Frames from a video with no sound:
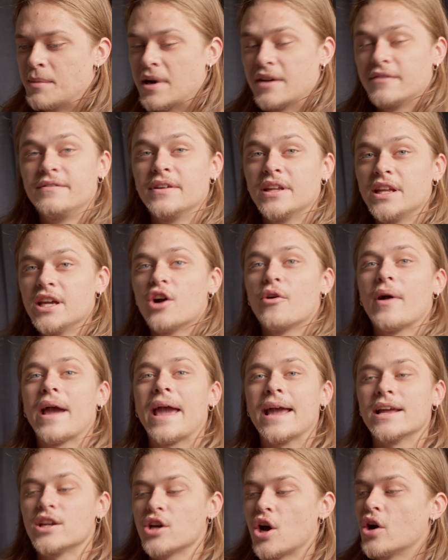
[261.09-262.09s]
My video
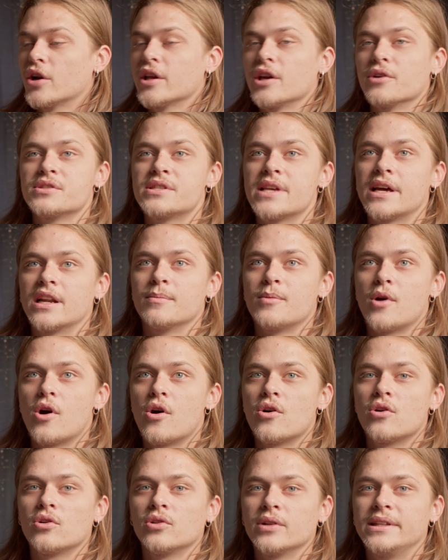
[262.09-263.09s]
and audio setup
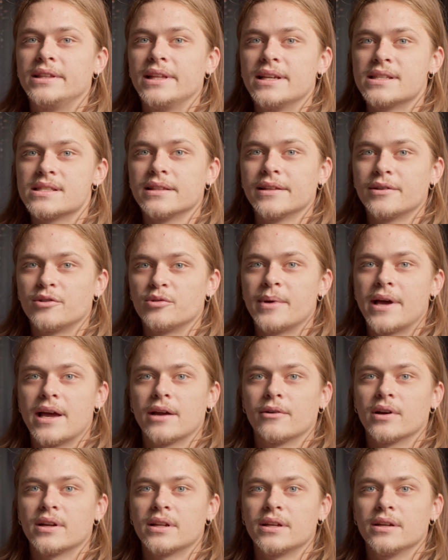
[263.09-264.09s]
all in this little
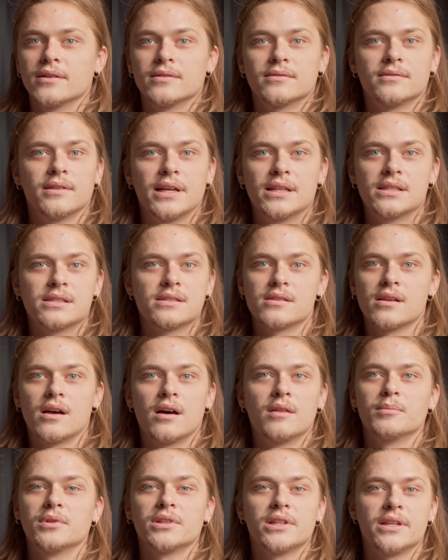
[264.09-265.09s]
bag right here. It's
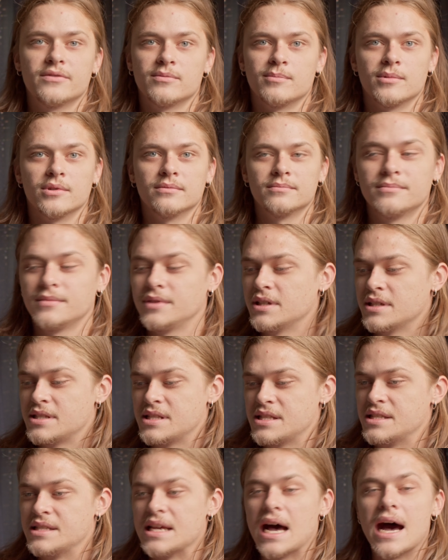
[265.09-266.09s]
unbelievable. The
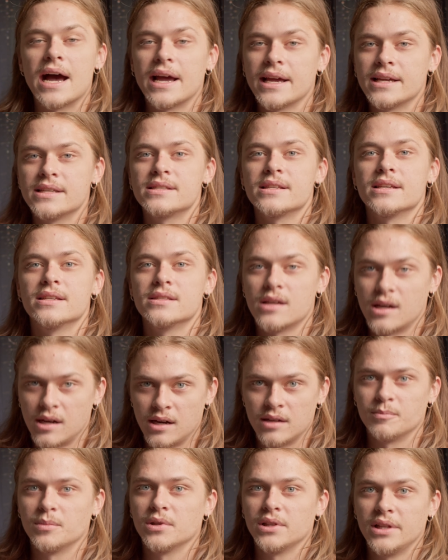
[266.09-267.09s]
size is
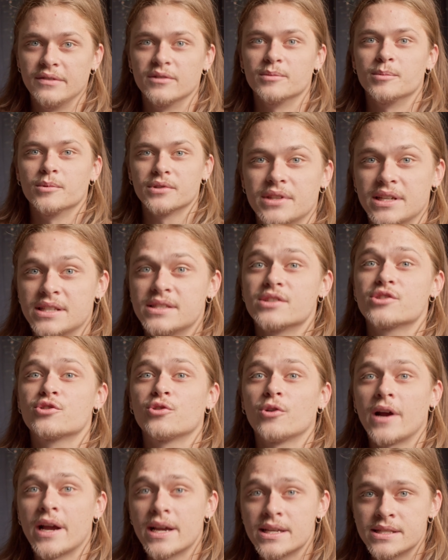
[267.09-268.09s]
unbelievable. This is
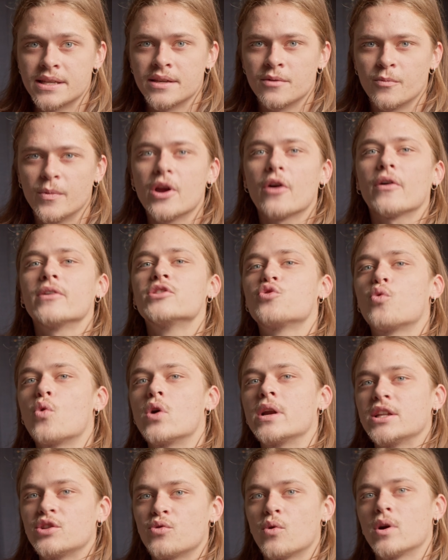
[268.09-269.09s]
crazy. We are in
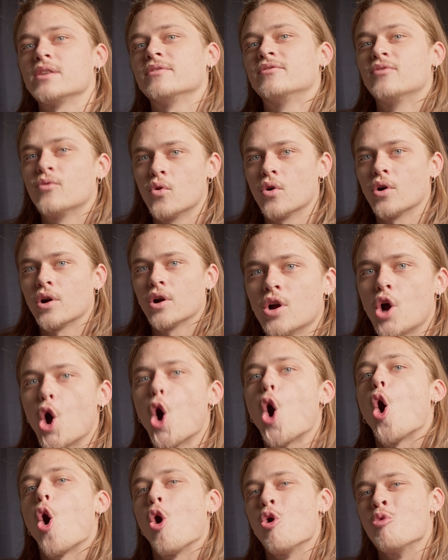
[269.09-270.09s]
2024.
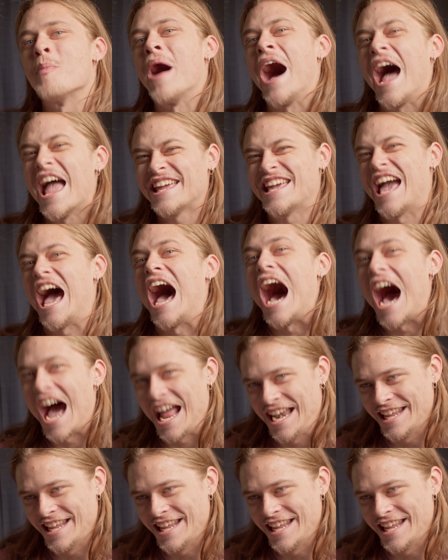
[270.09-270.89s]
Oh my God.